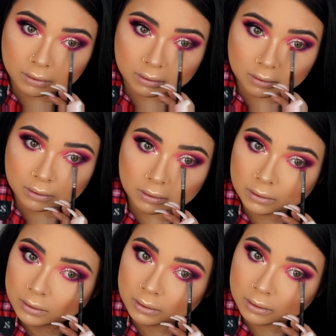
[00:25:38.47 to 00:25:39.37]

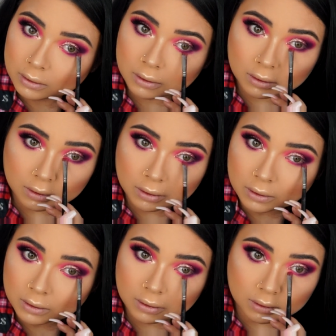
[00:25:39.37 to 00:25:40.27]

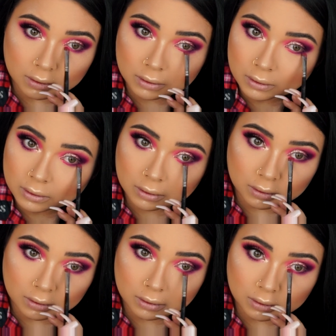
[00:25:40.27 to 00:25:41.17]

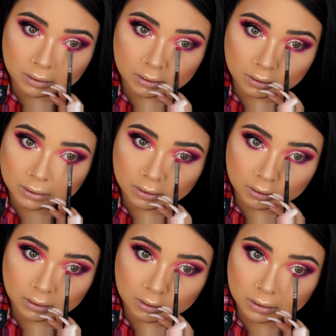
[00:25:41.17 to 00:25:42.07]

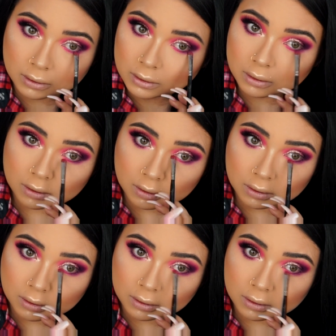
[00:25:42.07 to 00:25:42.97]

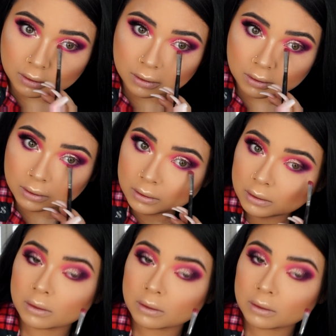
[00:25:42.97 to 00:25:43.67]
(no one is talking)